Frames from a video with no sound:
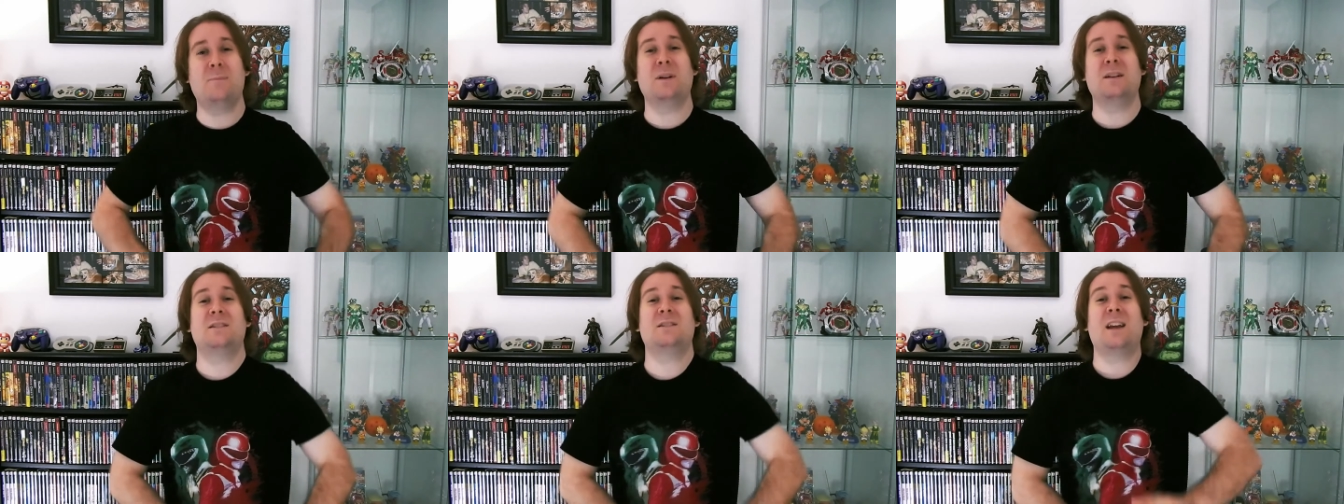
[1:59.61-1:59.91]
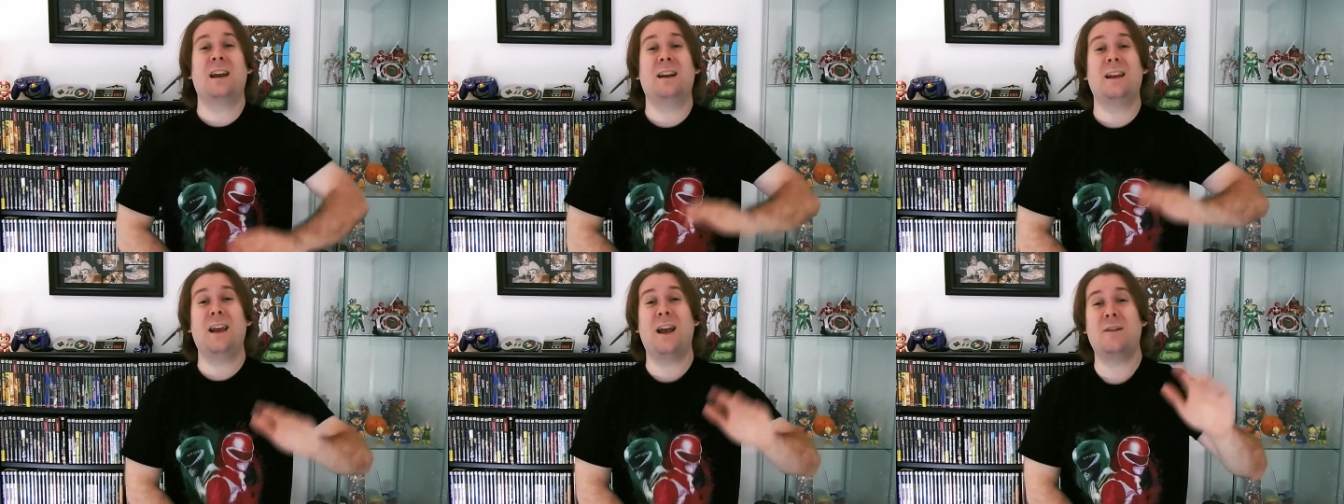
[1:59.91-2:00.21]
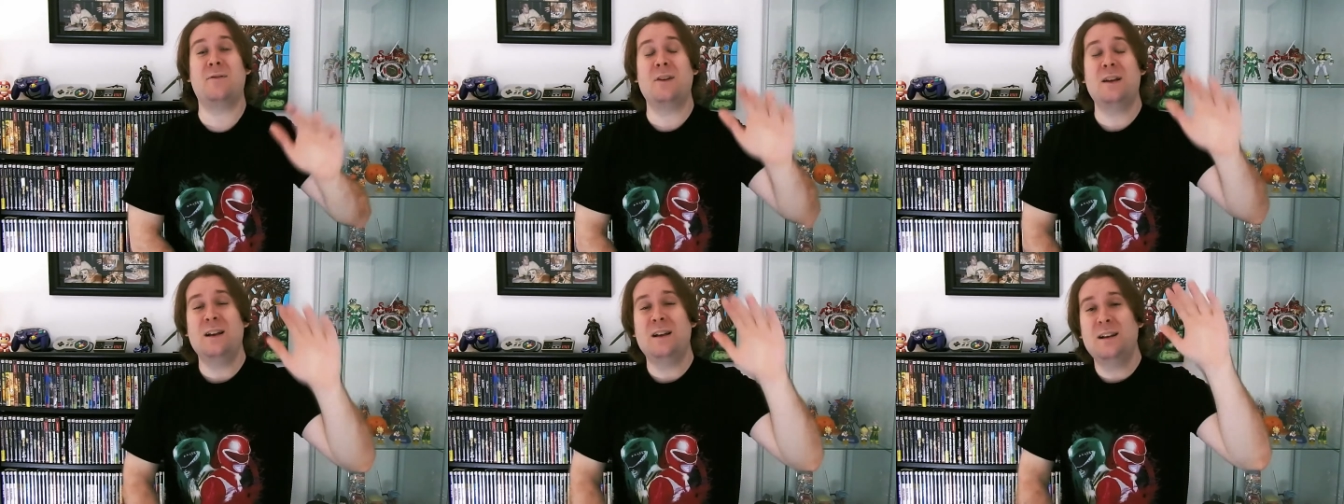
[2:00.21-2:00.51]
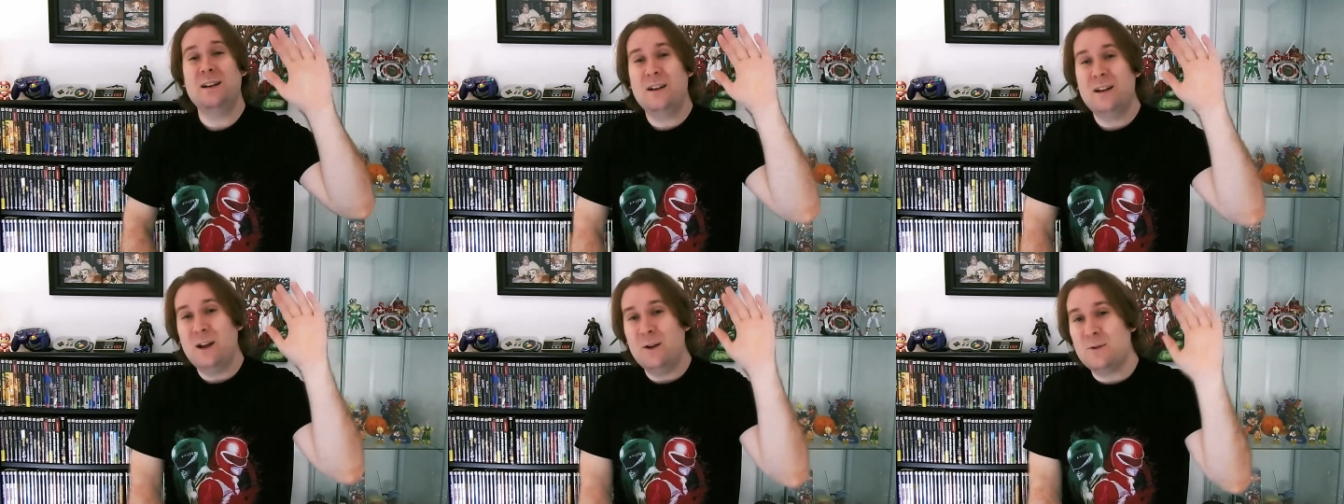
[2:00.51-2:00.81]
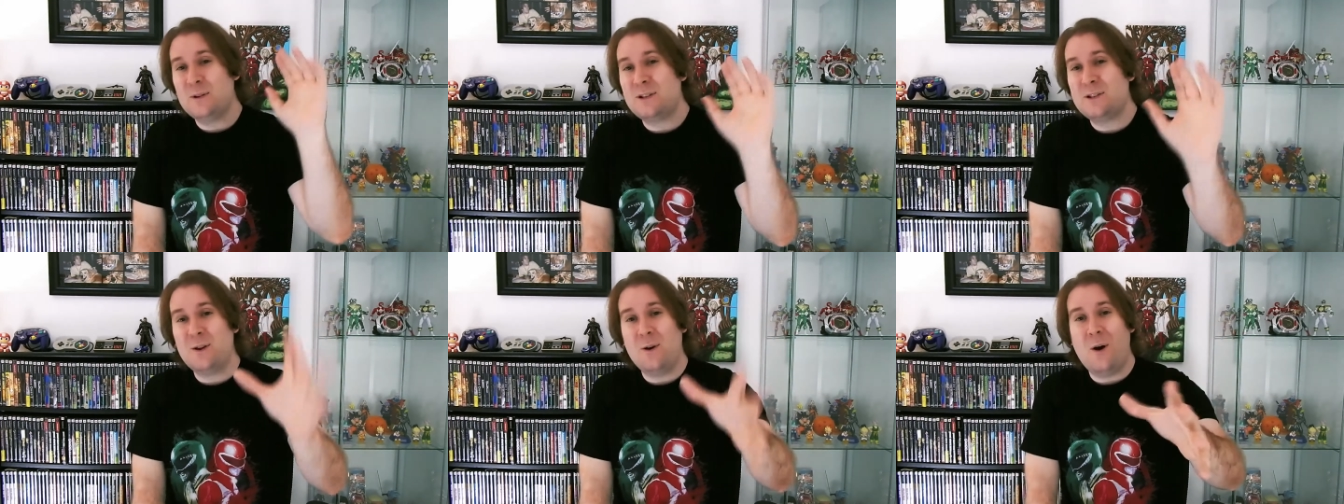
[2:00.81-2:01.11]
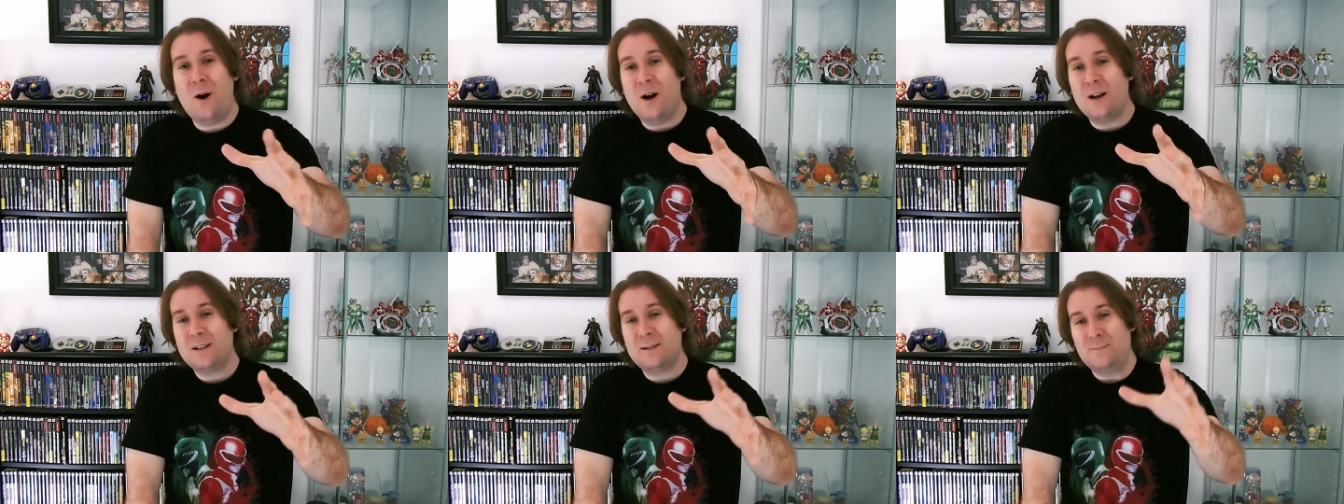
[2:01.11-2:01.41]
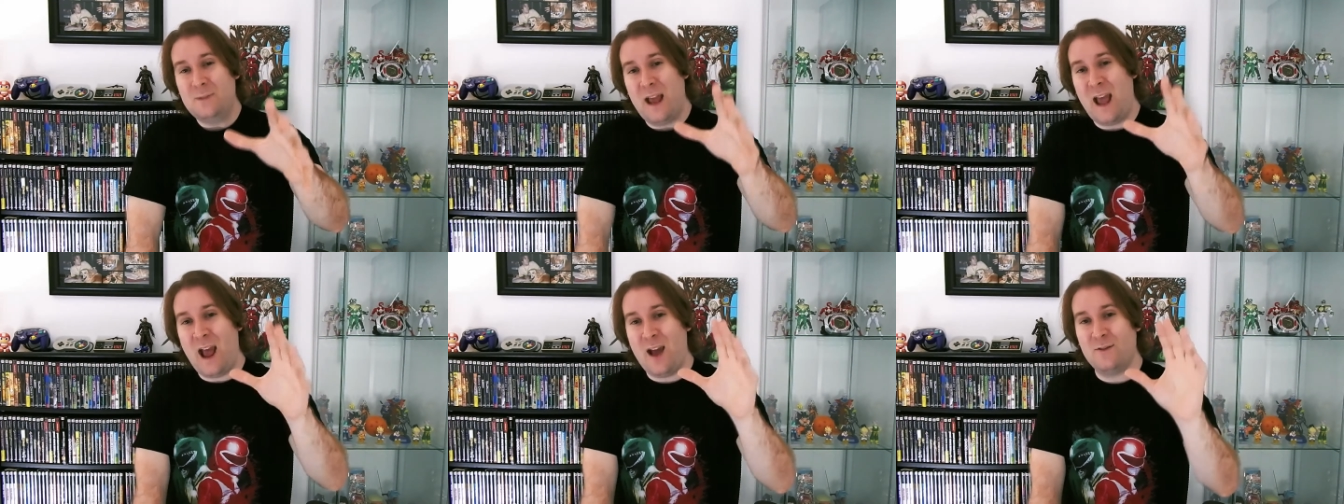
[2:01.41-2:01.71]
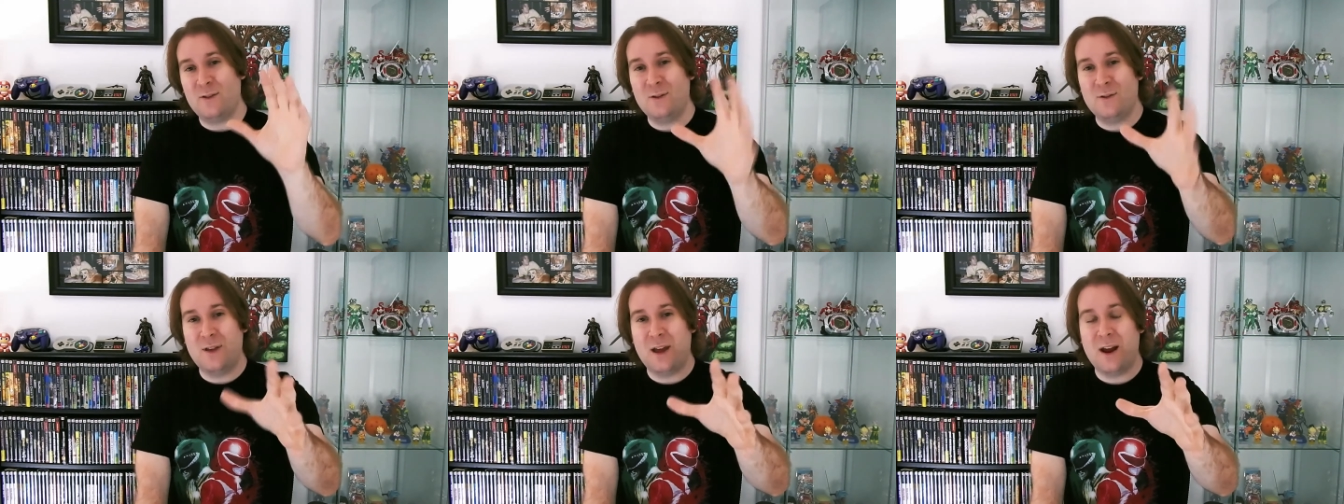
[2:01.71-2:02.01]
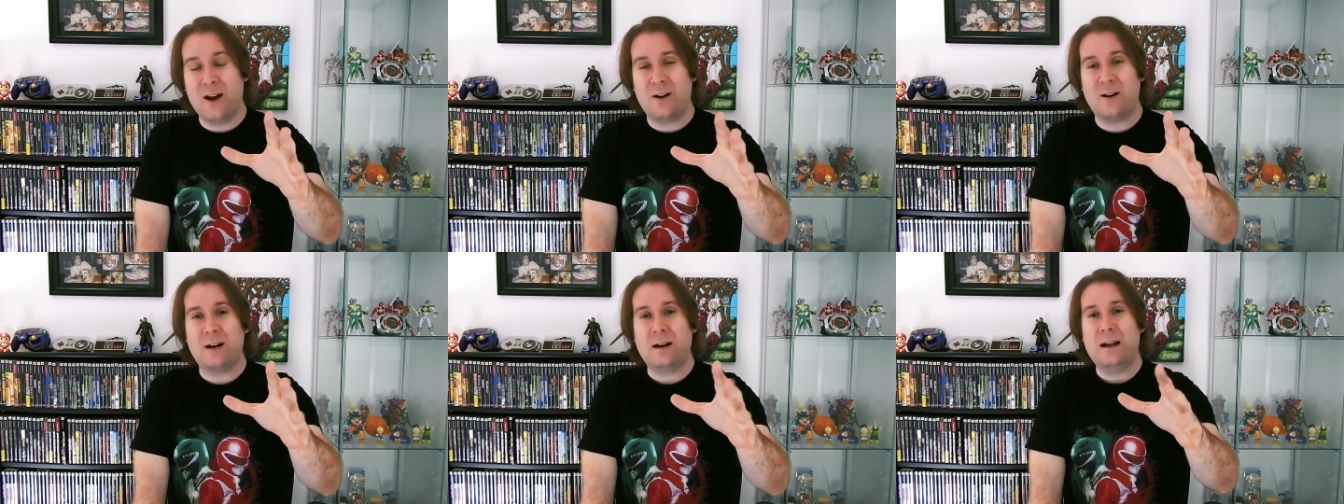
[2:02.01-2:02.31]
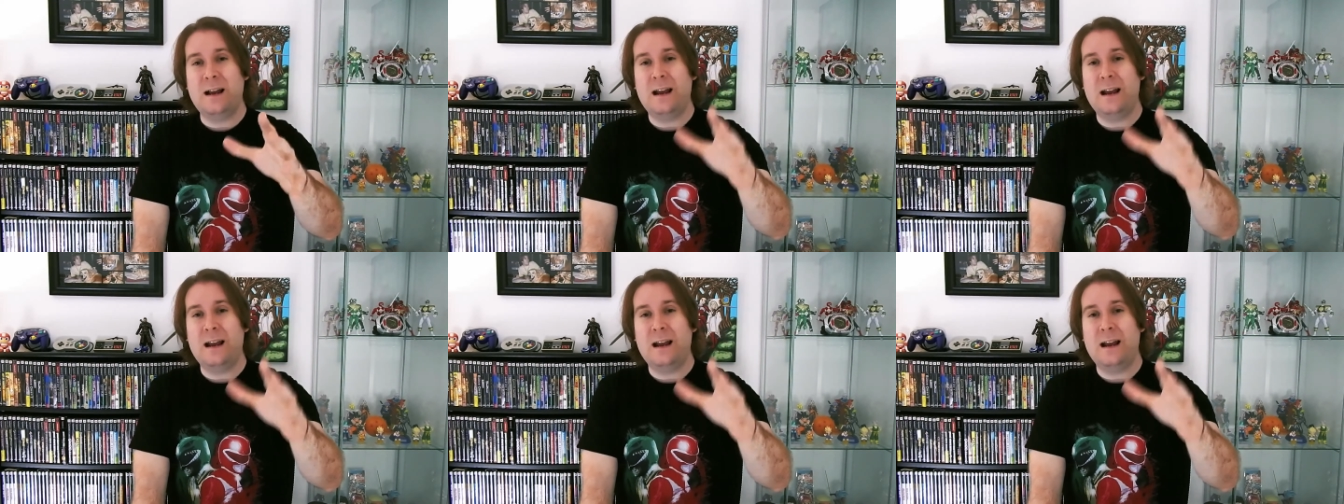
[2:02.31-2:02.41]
But JDF, it was so awesome to have you there,